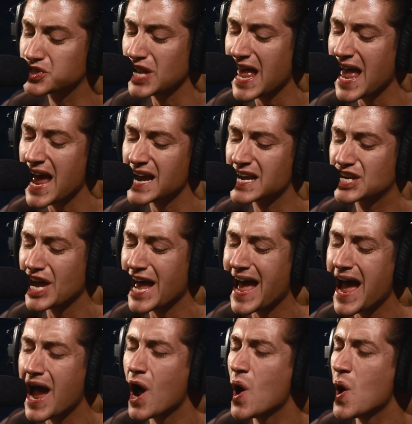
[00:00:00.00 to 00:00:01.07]
like
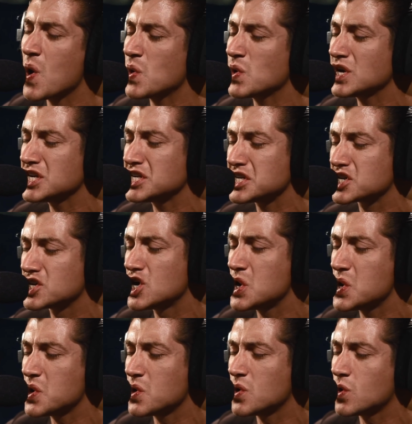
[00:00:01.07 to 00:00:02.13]
I only
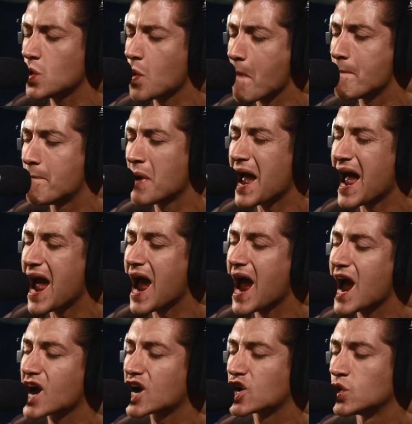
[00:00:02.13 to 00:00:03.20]
go
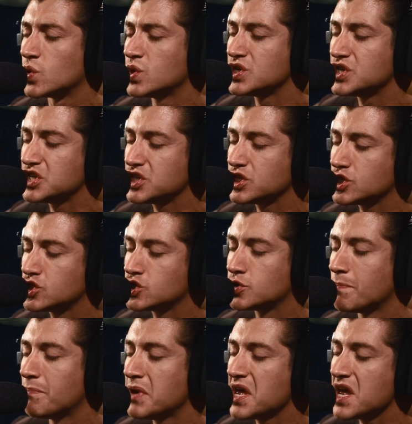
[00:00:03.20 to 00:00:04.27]
backwards,
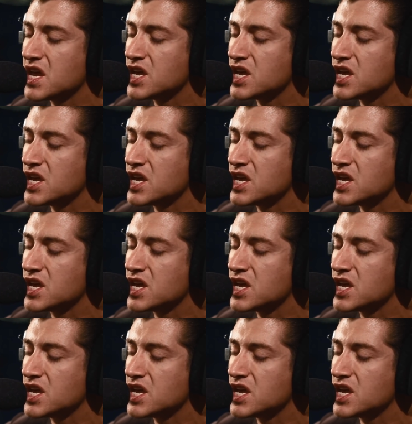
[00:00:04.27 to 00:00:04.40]
babe.